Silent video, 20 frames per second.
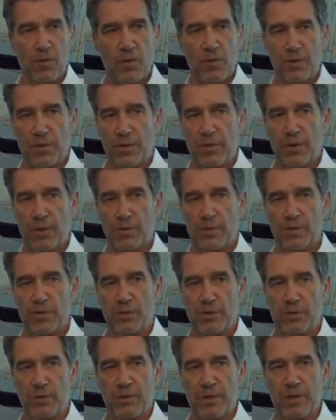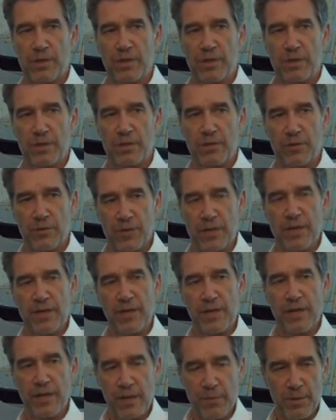one of the questions would be, do they
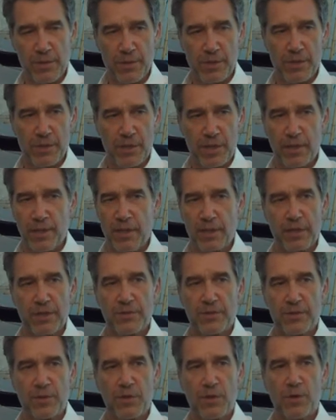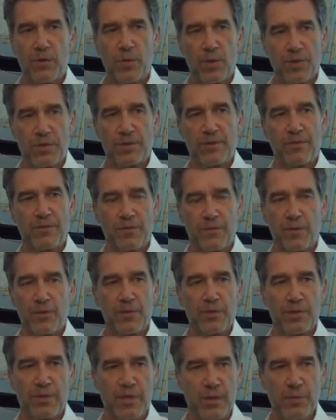need an imaging study, and if so, what's the
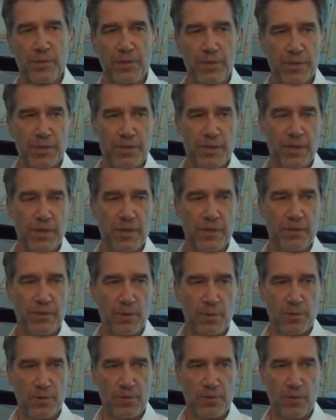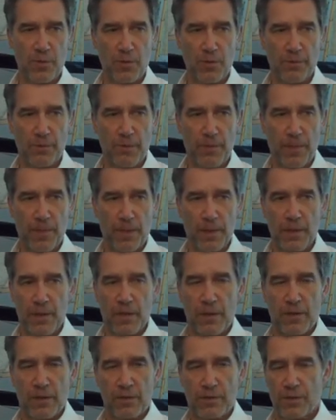first imaging study to perform?
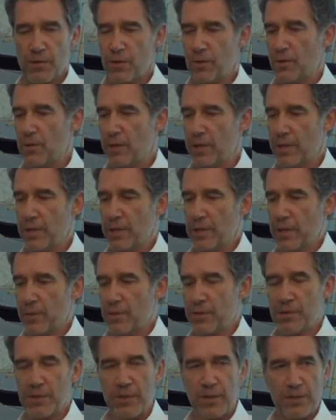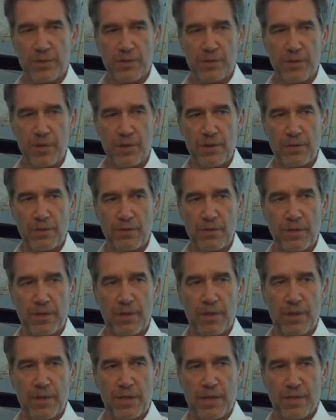So in the imaging consultant,
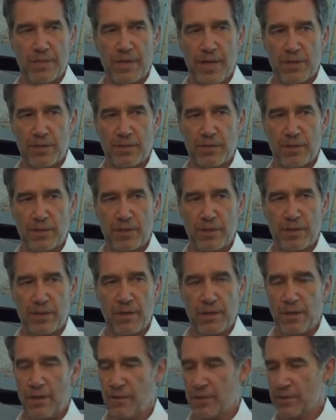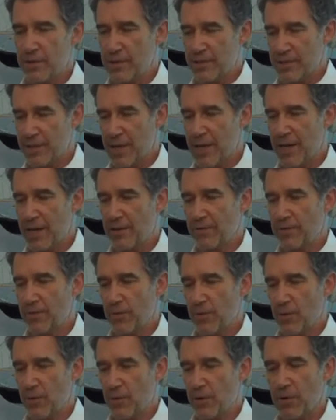it's actually designed
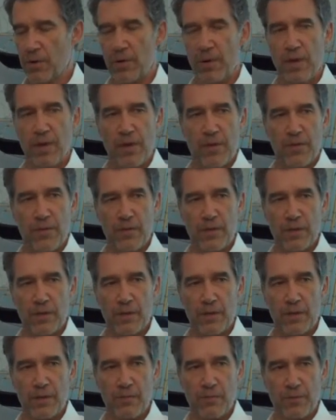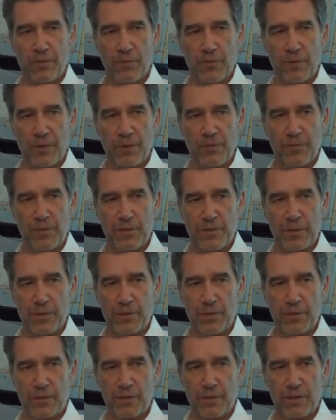for the referring
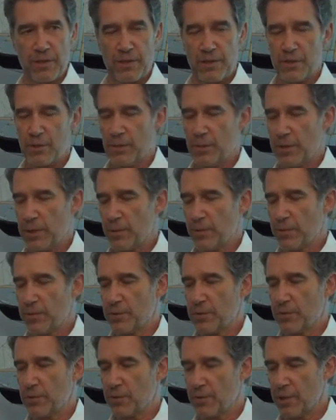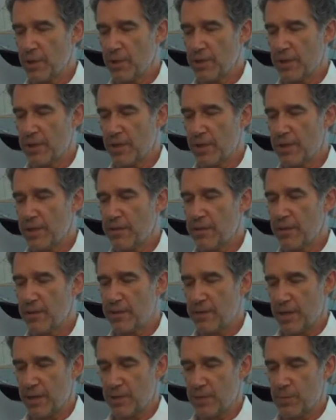physician to be able to look in the
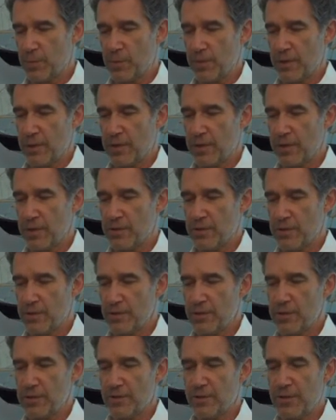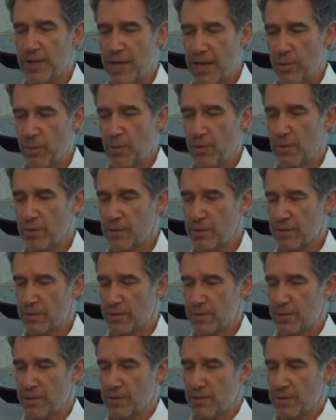textbook in a series of tables,
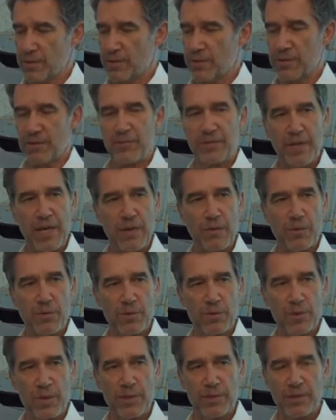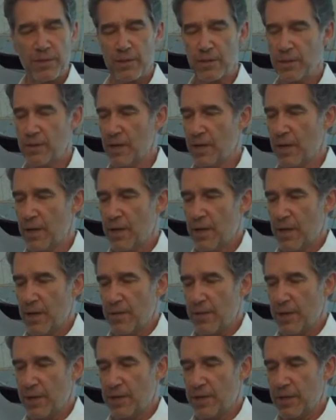it's a series of tables basically,
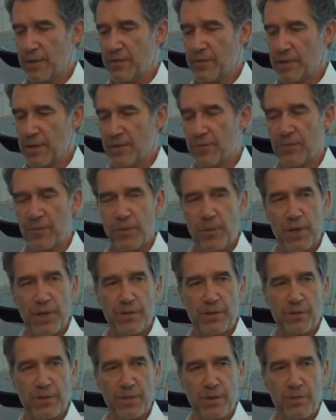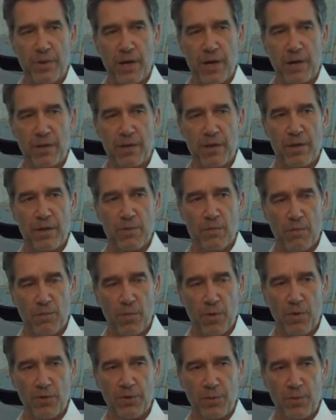that gives information about
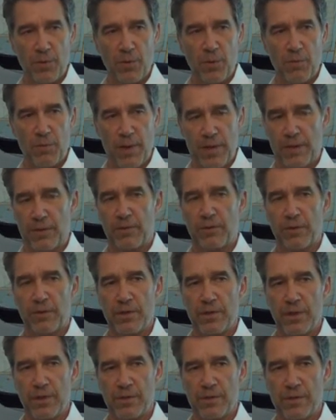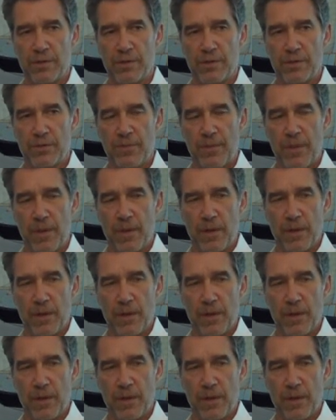multiple medical conditions.